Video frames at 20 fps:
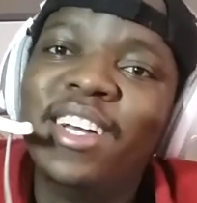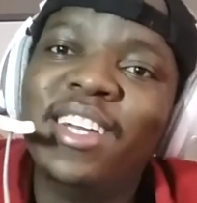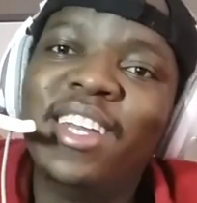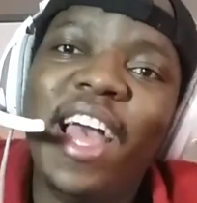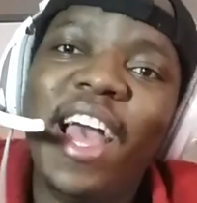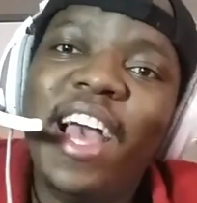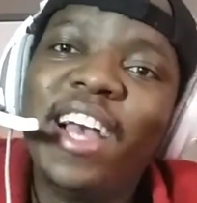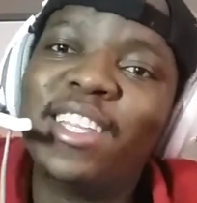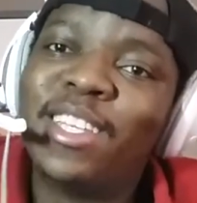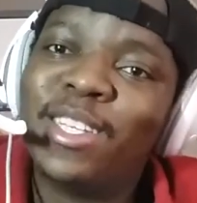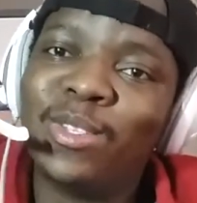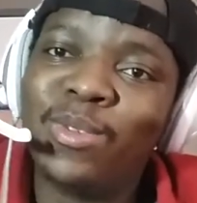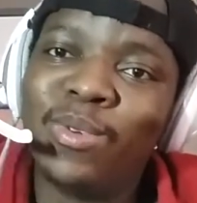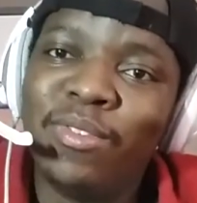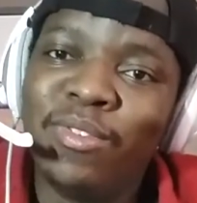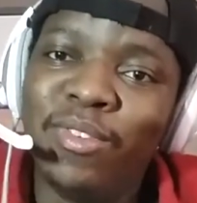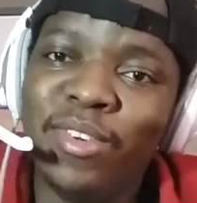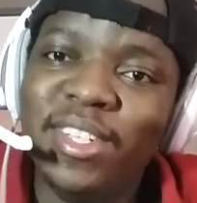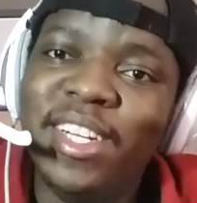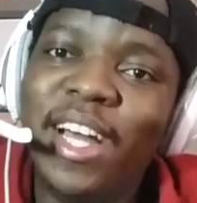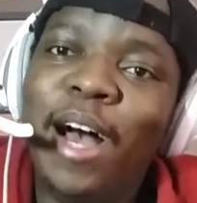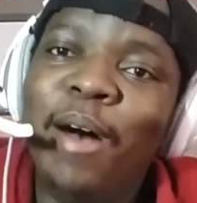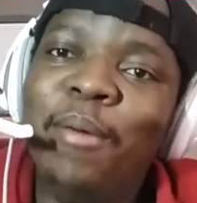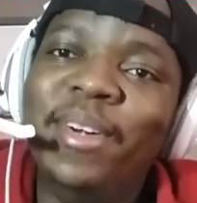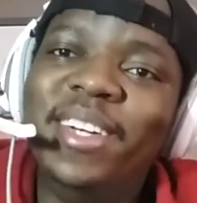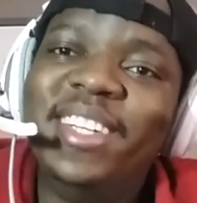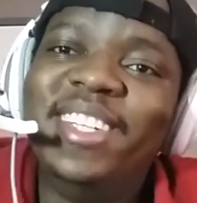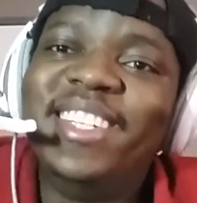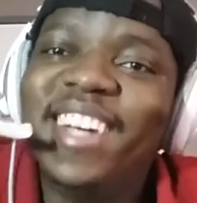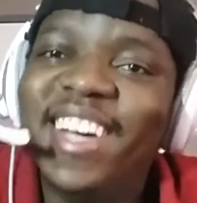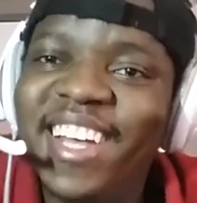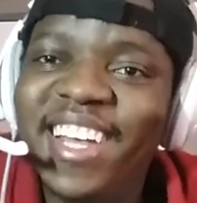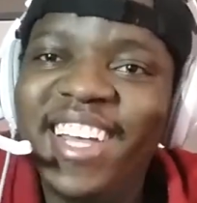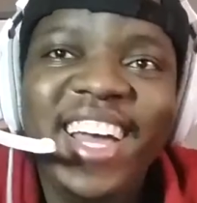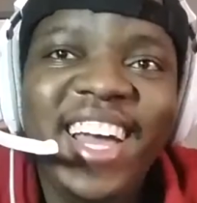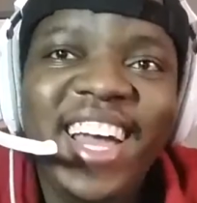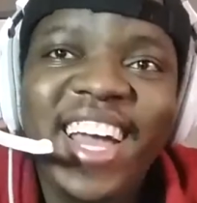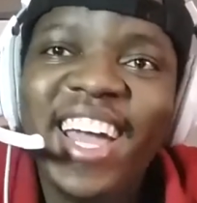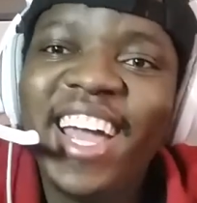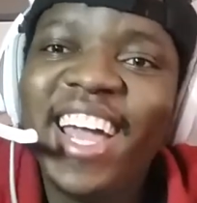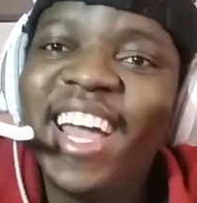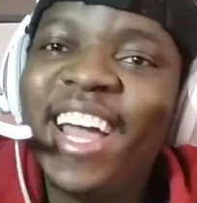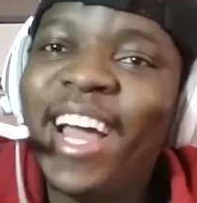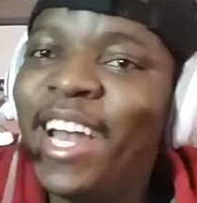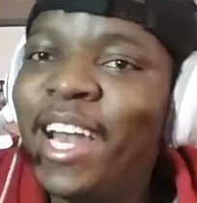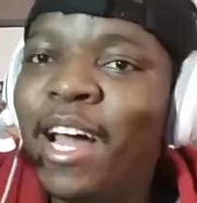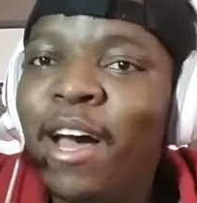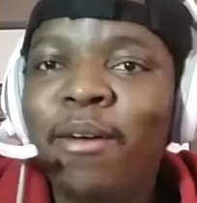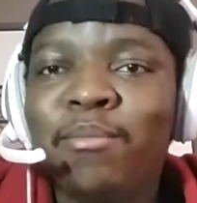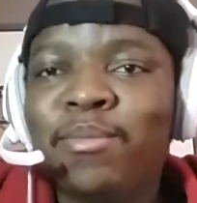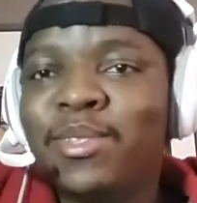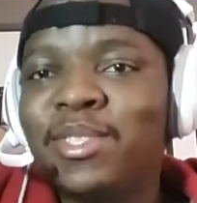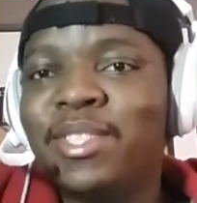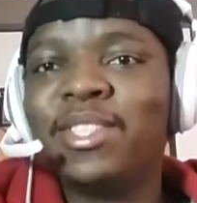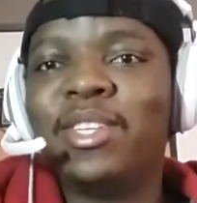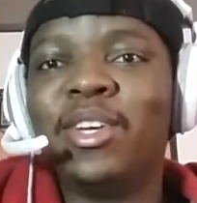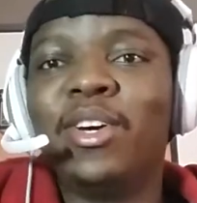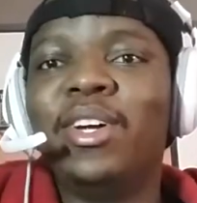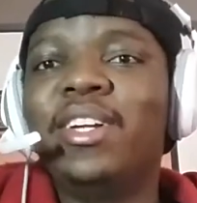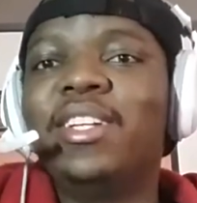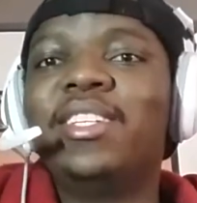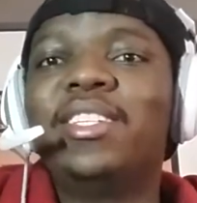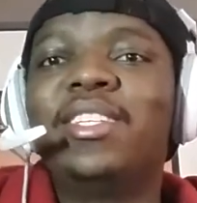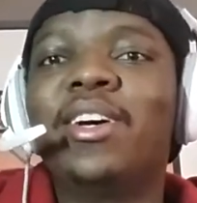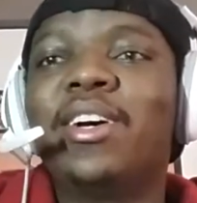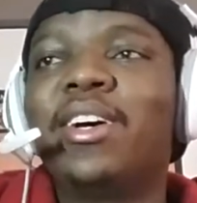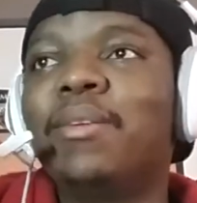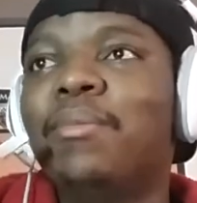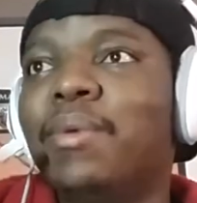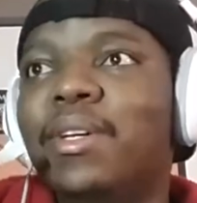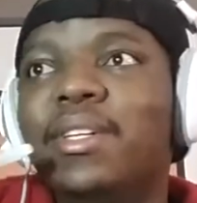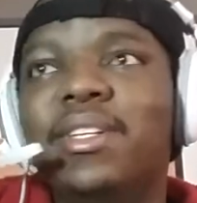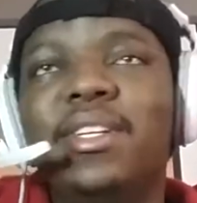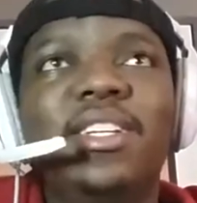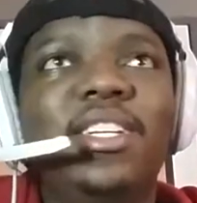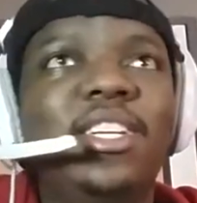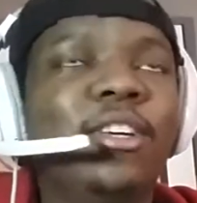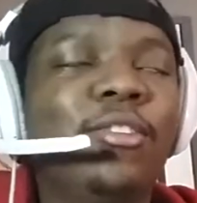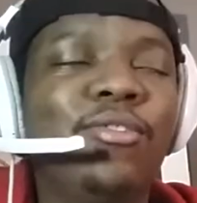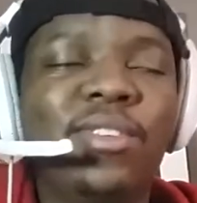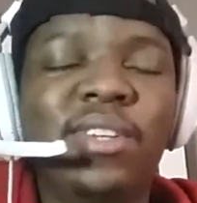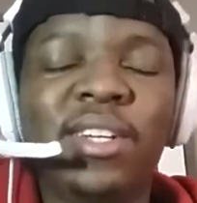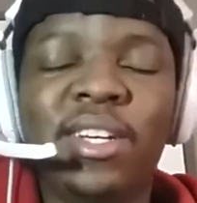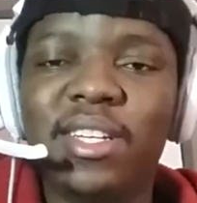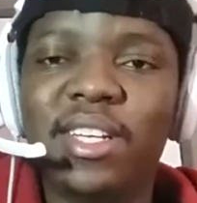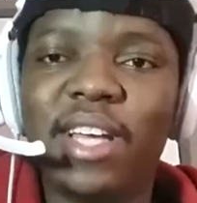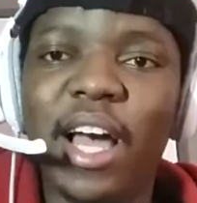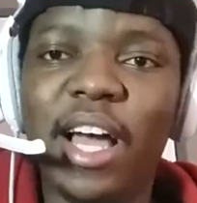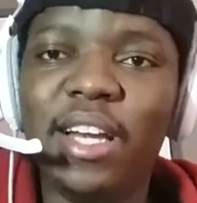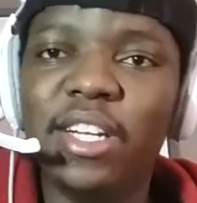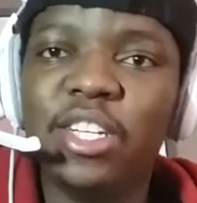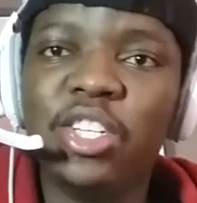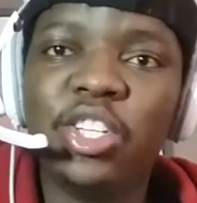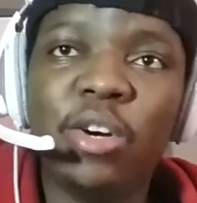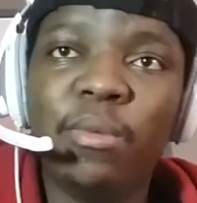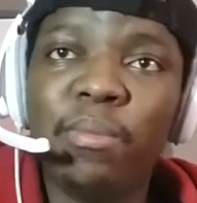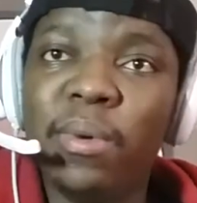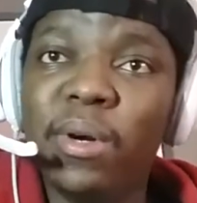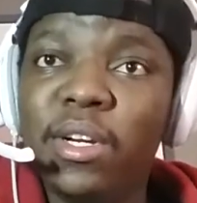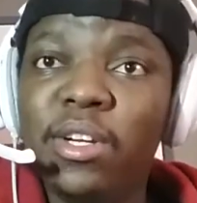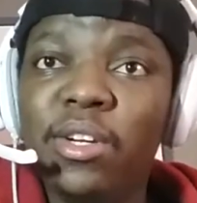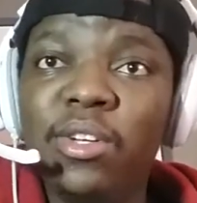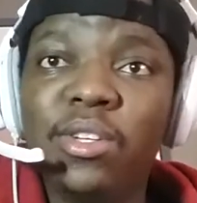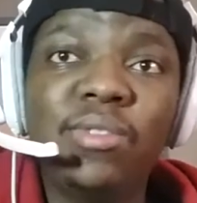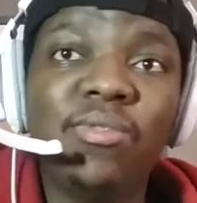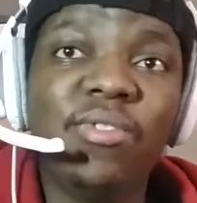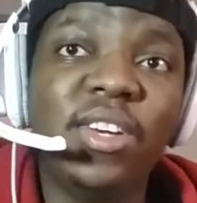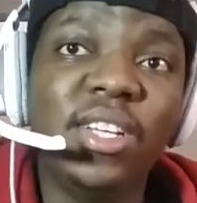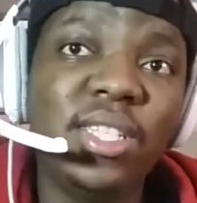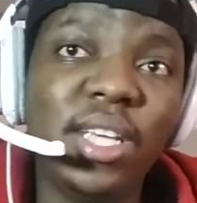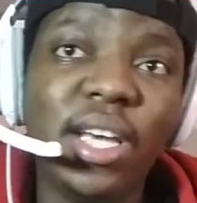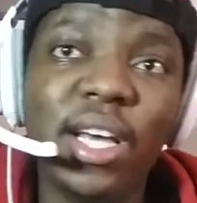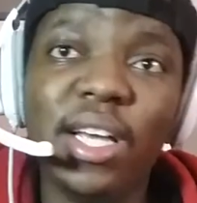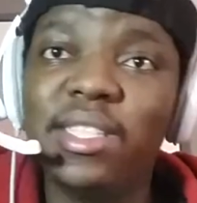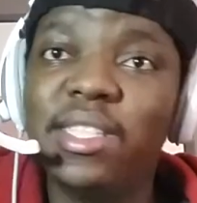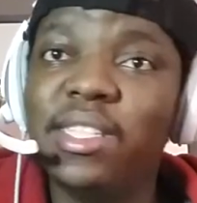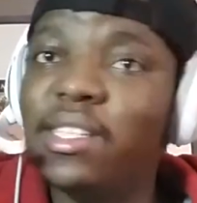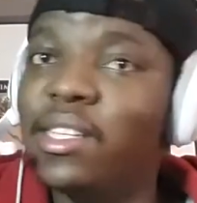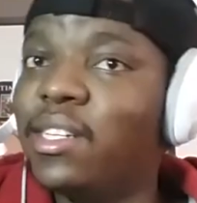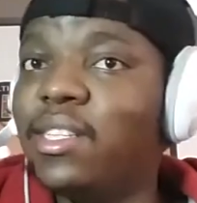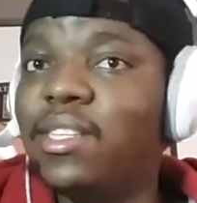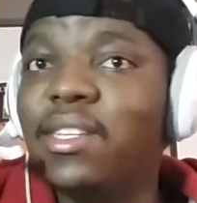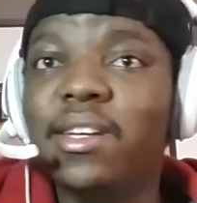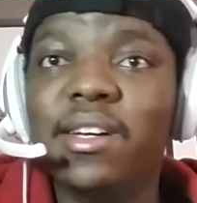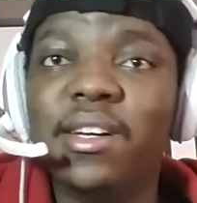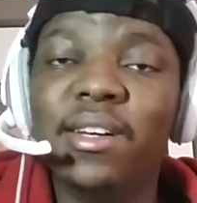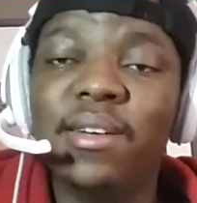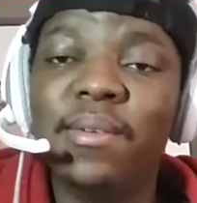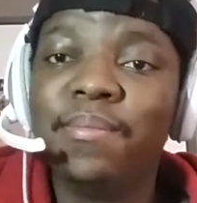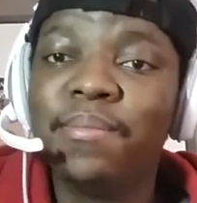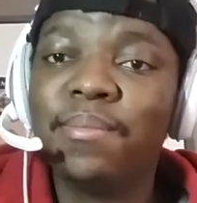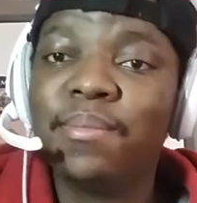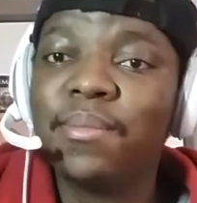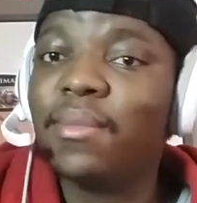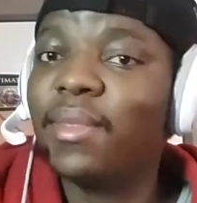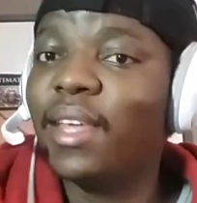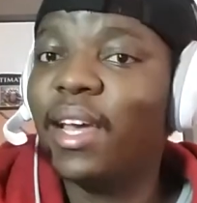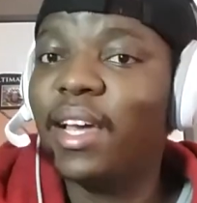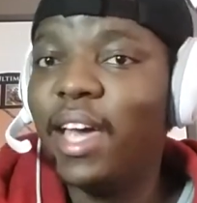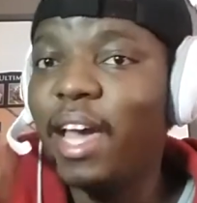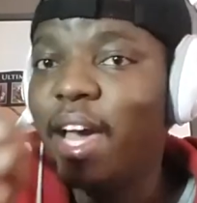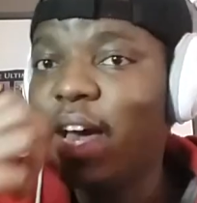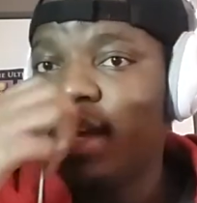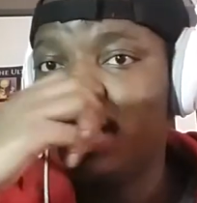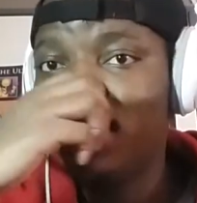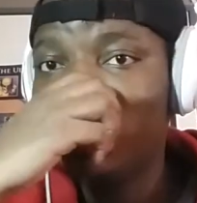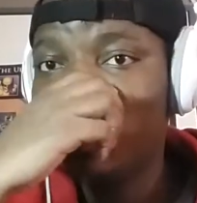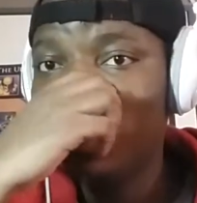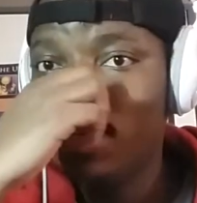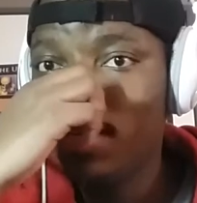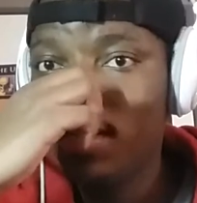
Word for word: The actors were phenomenal, and I'm totally talking about a different kind of show, but it looks fantastic. The, the cast